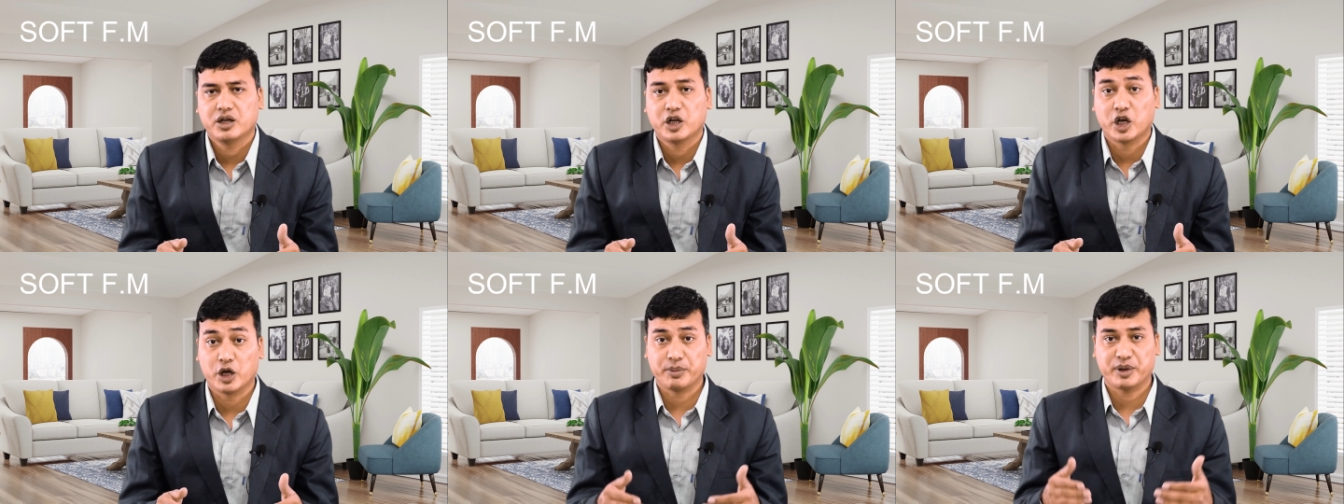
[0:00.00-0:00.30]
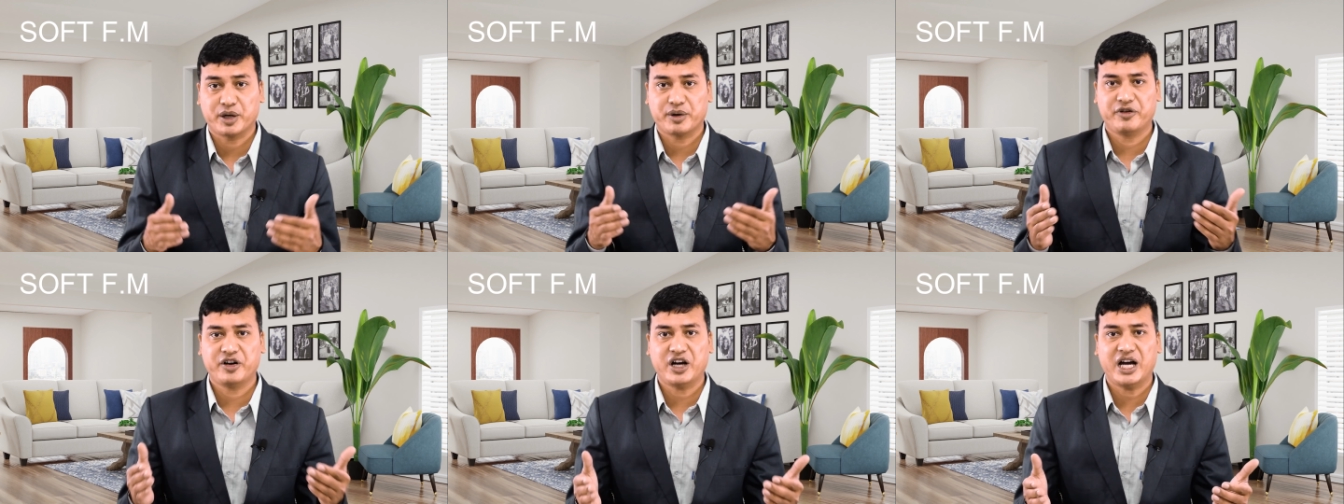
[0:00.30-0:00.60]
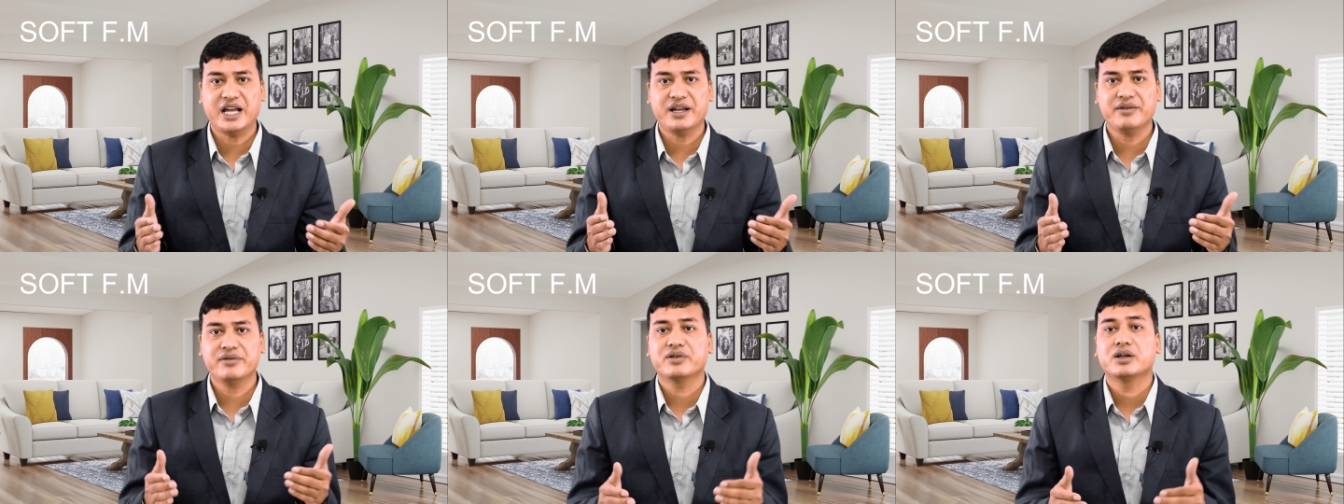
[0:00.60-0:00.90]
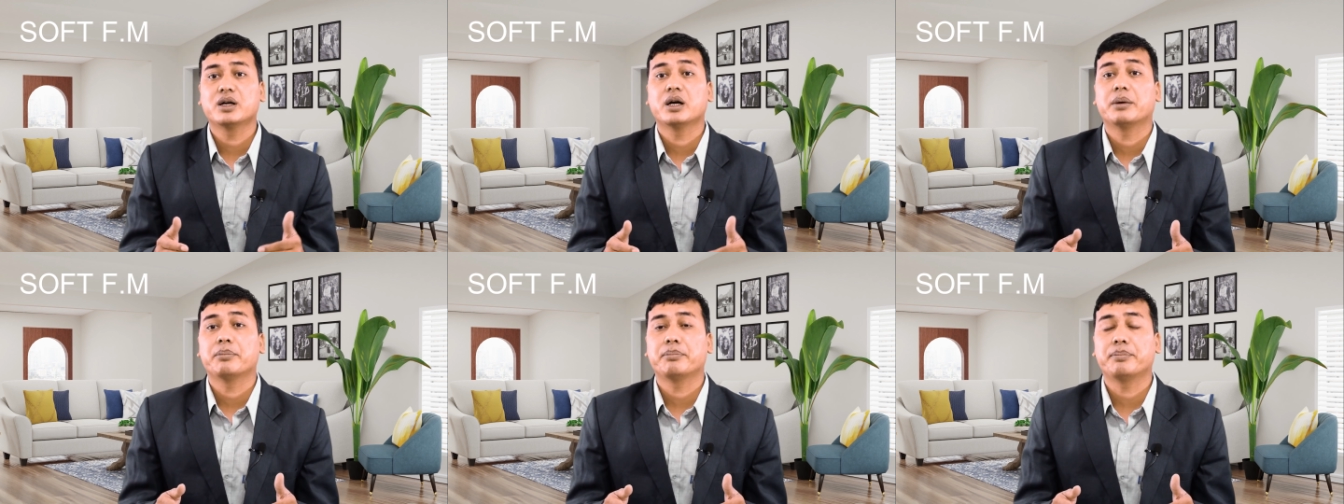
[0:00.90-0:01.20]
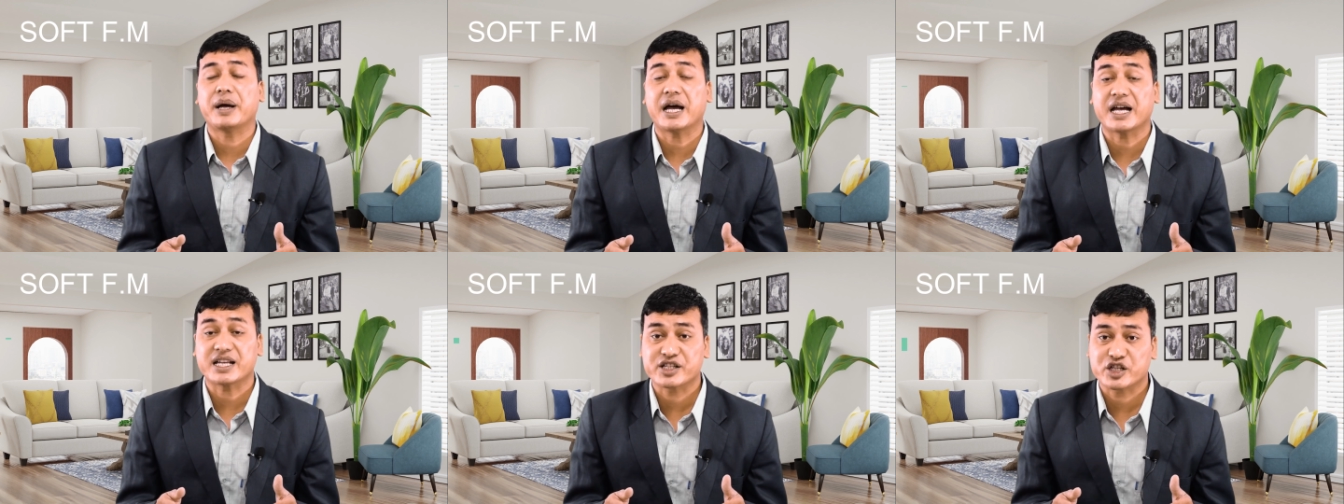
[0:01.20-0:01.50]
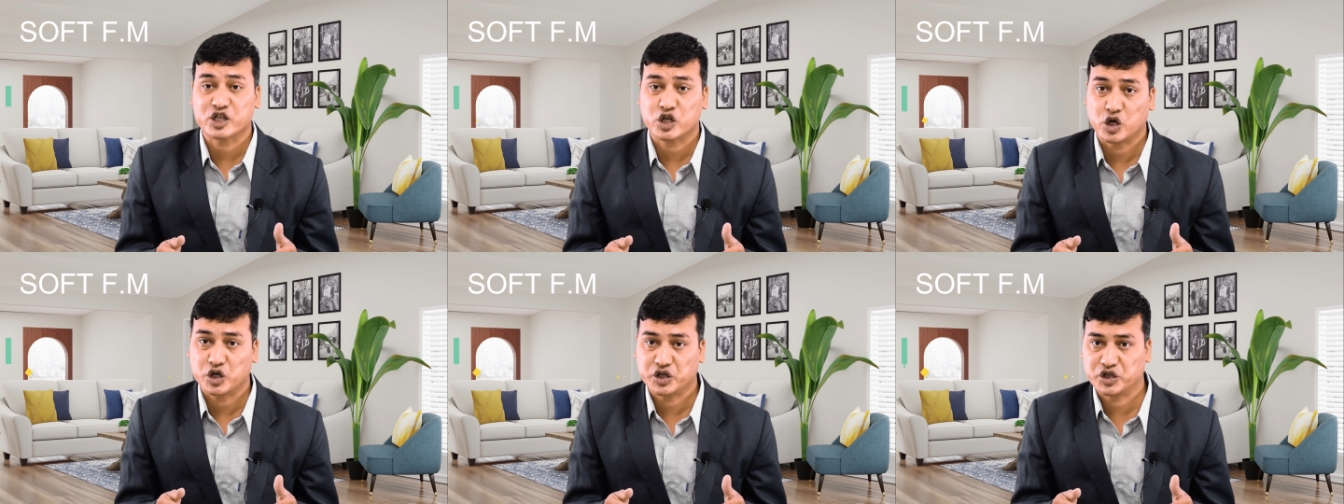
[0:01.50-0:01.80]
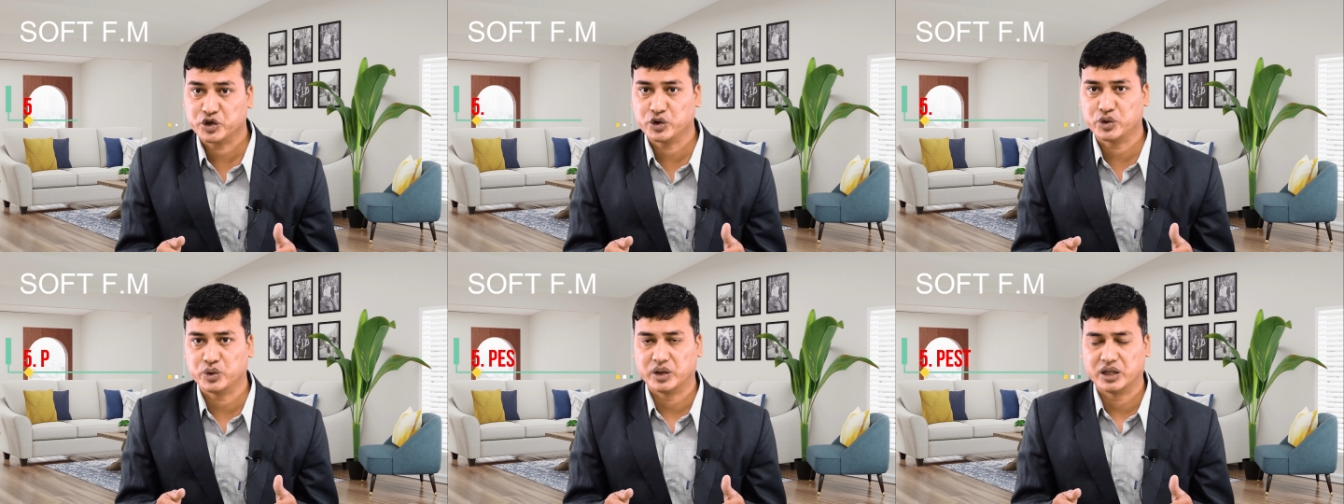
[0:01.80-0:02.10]
Number 5. Pest
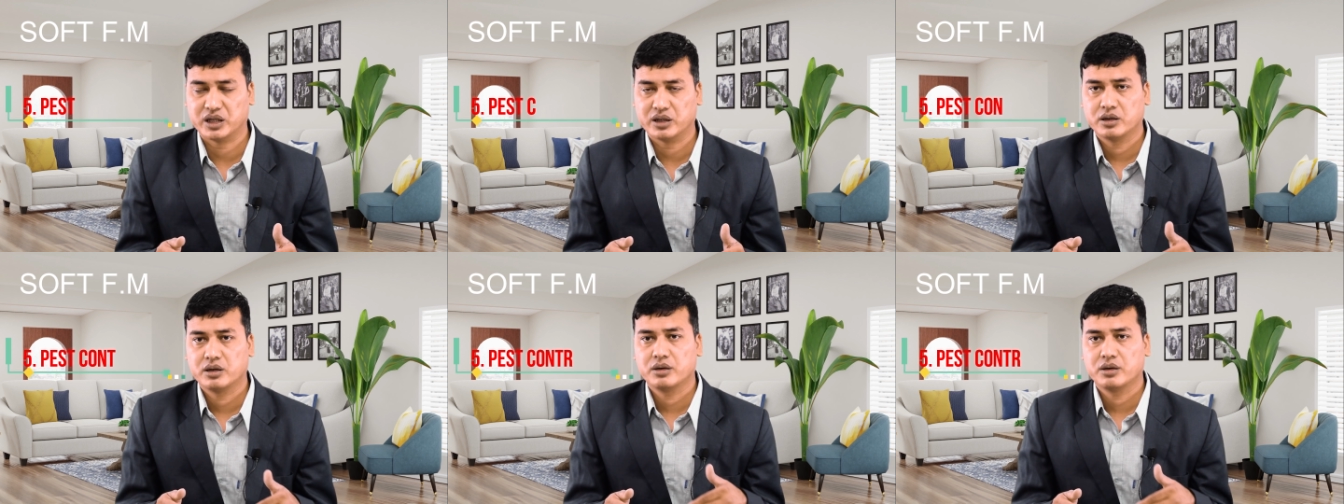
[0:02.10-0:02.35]
control.